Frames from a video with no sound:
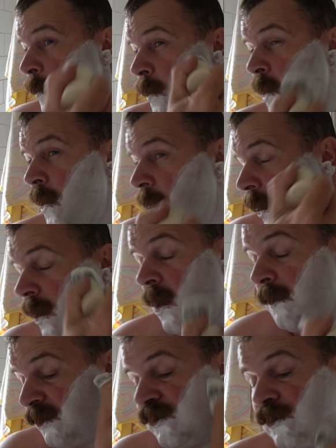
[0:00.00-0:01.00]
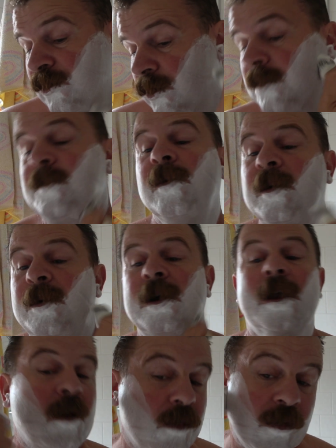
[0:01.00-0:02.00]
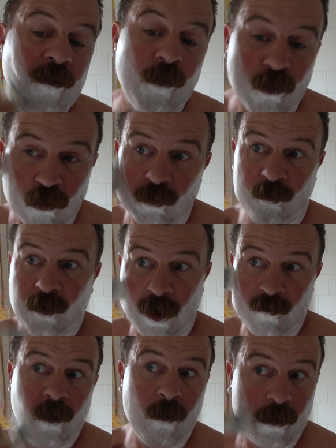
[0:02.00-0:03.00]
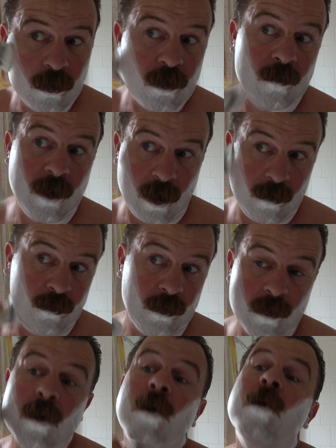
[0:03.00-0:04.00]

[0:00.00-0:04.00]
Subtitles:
but I can't be sure. I might get on the forums and have a little look around and